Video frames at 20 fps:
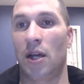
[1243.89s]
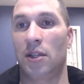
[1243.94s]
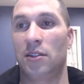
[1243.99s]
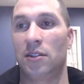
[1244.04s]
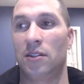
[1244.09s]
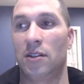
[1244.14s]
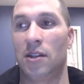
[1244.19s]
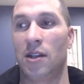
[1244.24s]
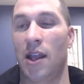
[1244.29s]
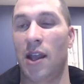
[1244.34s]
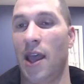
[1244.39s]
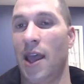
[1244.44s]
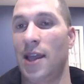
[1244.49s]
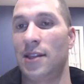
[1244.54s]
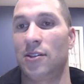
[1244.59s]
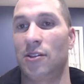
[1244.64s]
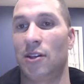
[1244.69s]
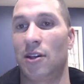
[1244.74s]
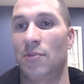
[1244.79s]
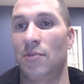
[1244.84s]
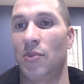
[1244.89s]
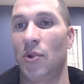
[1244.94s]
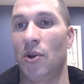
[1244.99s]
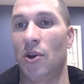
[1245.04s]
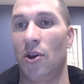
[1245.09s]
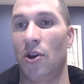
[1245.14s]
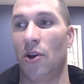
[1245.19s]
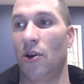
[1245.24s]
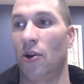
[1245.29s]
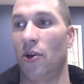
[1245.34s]
us and it ends up
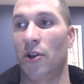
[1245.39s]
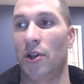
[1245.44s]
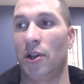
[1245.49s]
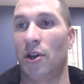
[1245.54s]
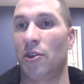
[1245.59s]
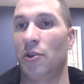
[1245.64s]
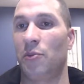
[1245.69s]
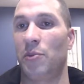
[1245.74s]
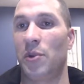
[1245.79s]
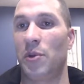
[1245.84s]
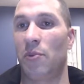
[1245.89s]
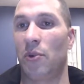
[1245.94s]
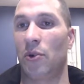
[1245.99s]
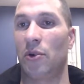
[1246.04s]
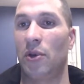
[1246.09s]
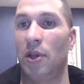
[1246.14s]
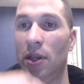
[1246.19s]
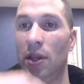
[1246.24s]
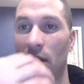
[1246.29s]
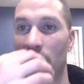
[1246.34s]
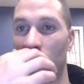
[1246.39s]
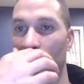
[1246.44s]
hurting other people.